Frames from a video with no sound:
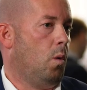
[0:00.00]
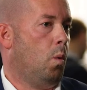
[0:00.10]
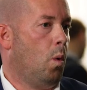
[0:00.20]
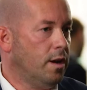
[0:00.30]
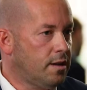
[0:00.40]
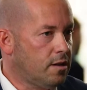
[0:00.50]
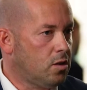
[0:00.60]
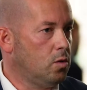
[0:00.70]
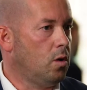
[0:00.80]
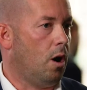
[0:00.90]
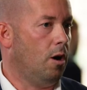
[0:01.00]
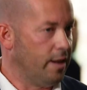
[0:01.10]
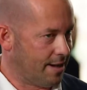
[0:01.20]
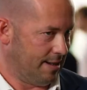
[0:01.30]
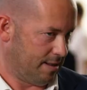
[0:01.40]
wanted to,
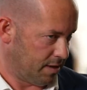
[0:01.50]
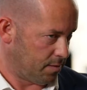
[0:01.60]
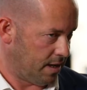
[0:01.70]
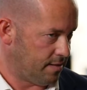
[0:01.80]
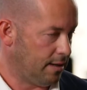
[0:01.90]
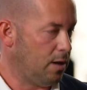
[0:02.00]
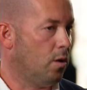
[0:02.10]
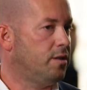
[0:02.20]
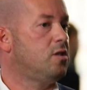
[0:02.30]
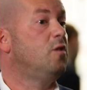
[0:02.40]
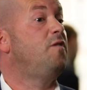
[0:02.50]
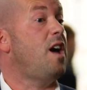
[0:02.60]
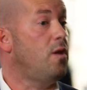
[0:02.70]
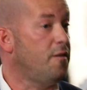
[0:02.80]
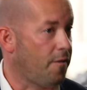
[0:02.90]
all the customers basically wanted to
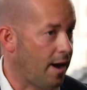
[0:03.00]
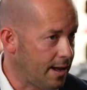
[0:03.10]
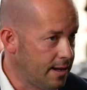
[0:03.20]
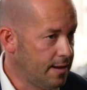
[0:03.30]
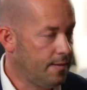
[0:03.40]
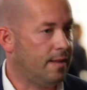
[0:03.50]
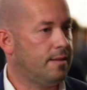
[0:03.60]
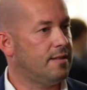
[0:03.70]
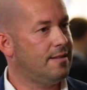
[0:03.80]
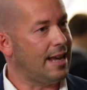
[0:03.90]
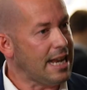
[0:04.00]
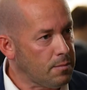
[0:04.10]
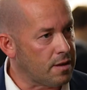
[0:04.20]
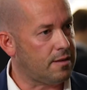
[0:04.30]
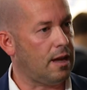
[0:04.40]
verify that the
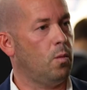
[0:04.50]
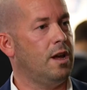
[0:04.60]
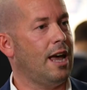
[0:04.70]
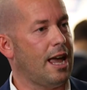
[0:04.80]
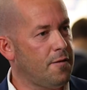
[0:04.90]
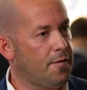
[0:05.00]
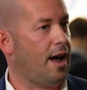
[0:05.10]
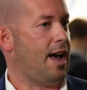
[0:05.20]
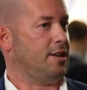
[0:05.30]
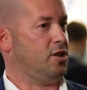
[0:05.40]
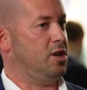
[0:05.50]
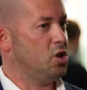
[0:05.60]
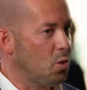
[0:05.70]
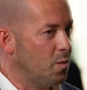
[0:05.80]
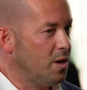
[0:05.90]
statements that we gave are actually
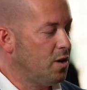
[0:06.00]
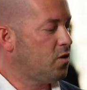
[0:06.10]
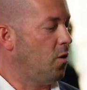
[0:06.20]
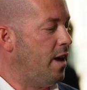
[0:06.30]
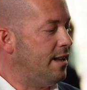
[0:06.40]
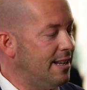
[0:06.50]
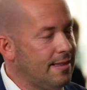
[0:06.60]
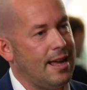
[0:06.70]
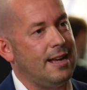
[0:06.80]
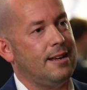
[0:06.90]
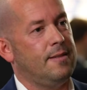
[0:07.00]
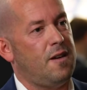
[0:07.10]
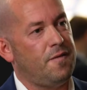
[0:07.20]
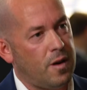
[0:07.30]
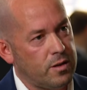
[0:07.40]
true. So they did that and
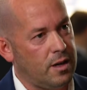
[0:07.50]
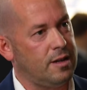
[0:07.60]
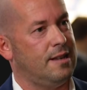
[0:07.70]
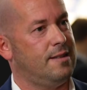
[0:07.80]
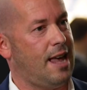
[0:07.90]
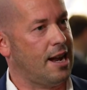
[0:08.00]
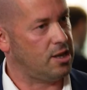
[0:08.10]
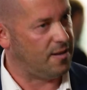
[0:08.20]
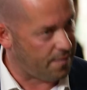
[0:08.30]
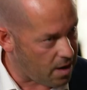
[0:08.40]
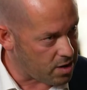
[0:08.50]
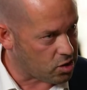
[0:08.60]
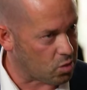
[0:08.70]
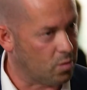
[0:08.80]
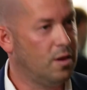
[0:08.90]
they found out it's actually very
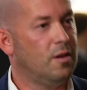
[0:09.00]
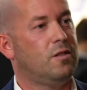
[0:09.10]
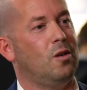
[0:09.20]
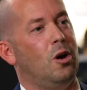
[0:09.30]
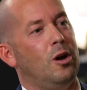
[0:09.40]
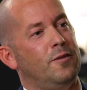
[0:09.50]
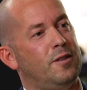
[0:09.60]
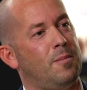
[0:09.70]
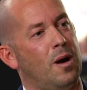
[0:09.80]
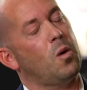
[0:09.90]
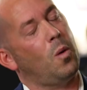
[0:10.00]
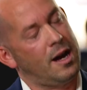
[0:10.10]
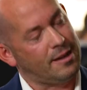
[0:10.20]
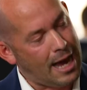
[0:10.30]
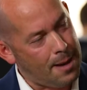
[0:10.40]
true. So all of them are
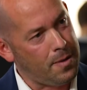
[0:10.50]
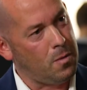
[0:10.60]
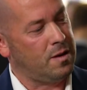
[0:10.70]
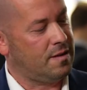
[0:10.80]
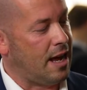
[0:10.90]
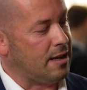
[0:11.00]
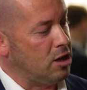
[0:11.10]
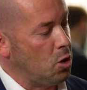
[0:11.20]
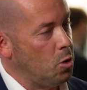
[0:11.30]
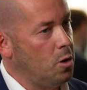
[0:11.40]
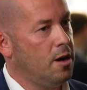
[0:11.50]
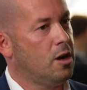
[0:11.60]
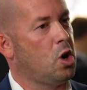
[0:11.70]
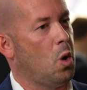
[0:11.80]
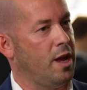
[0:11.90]
quite happy with that new
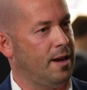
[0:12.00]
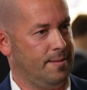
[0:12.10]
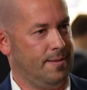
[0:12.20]
coating.